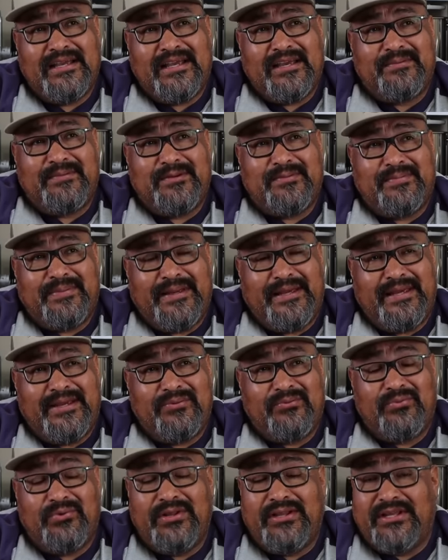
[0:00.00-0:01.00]
I'm gonna pay
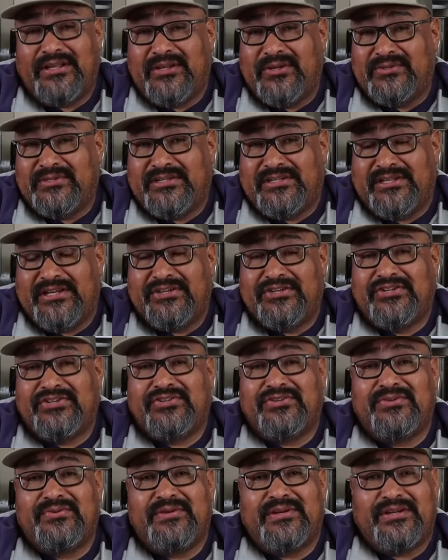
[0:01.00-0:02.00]
really close
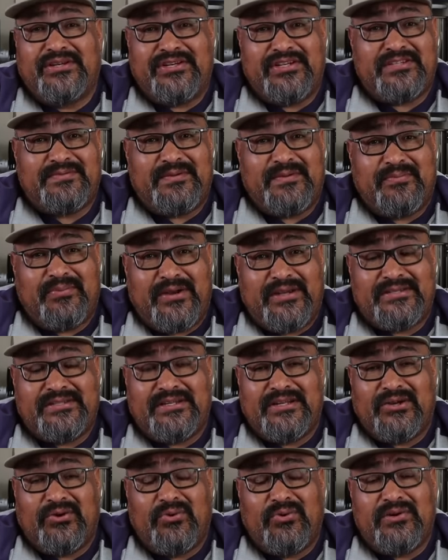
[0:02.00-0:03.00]
attention to and adjust my
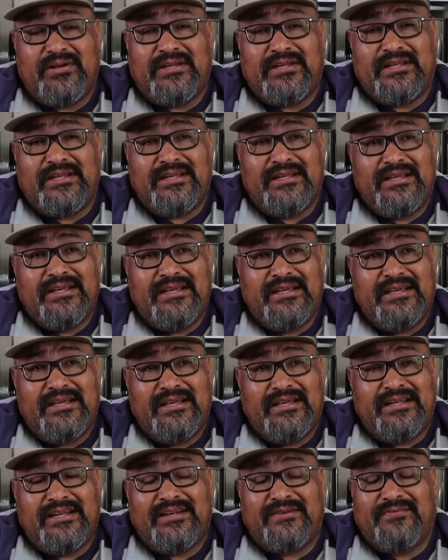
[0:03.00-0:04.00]
pricing accordingly.
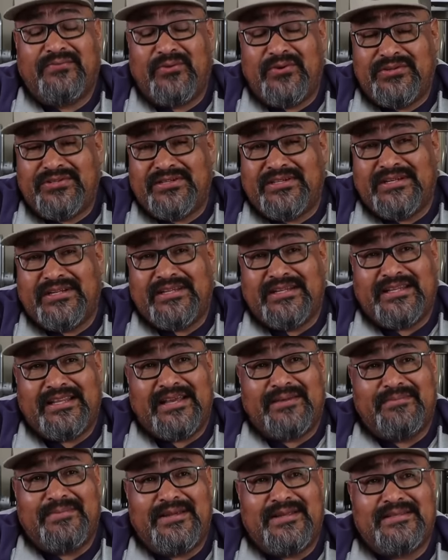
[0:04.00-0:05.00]
And unfortunately,
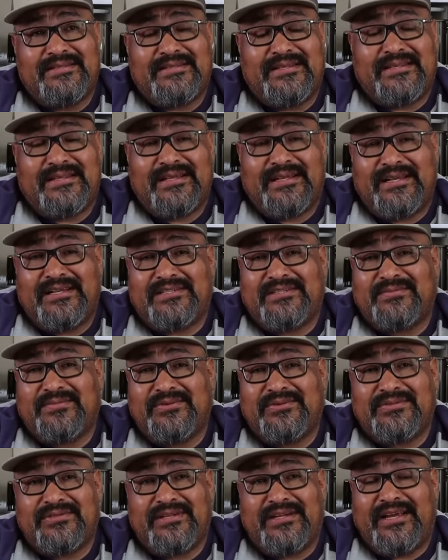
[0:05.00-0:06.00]
that means that the
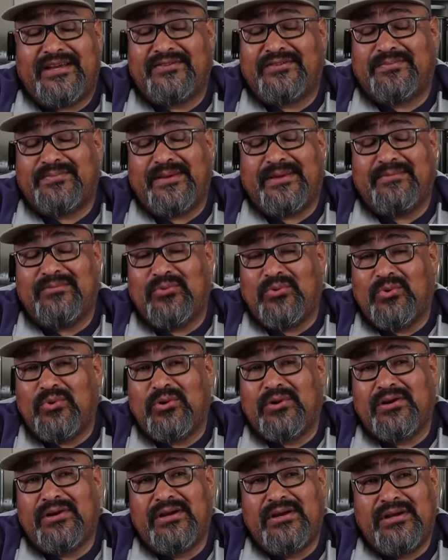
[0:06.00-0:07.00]
customer is gonna have to pay
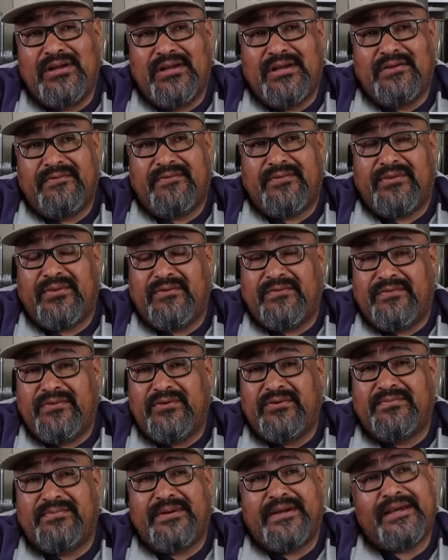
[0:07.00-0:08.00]
more for the
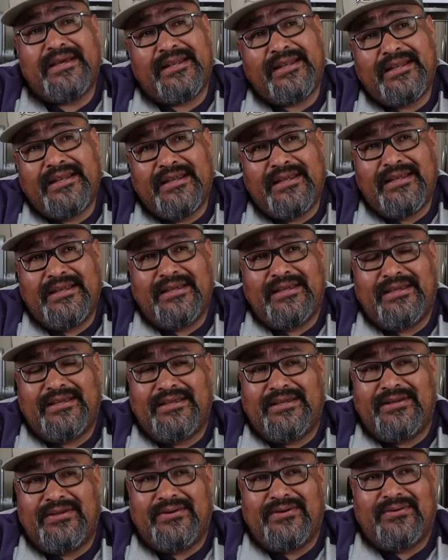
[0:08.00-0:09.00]
food, but
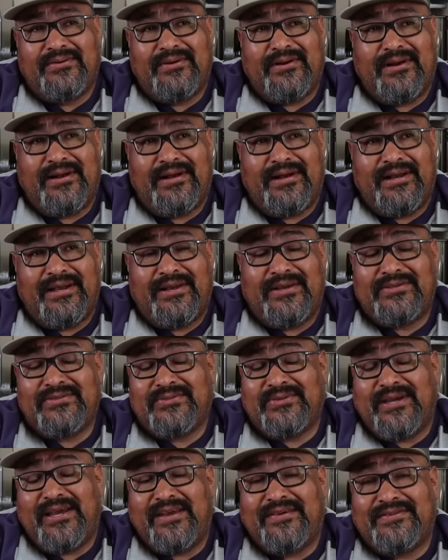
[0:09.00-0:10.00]
you know, I
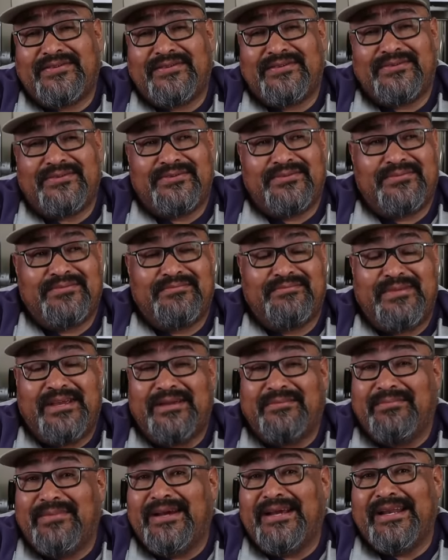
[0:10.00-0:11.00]
also have to
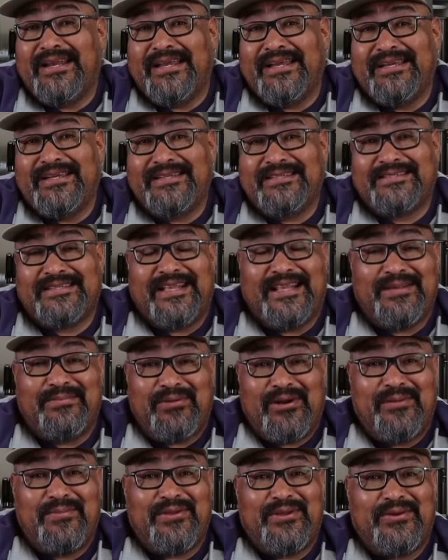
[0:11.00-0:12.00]
make money
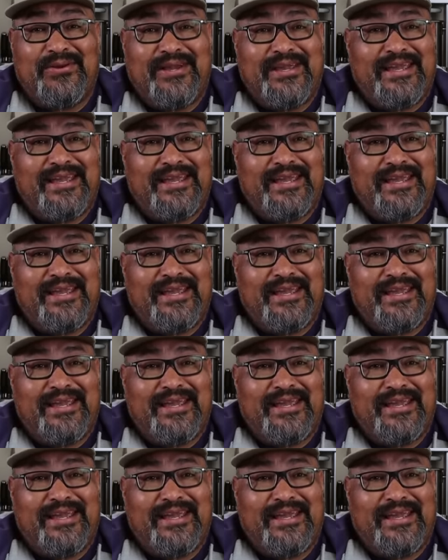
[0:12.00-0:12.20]
selling barbecue.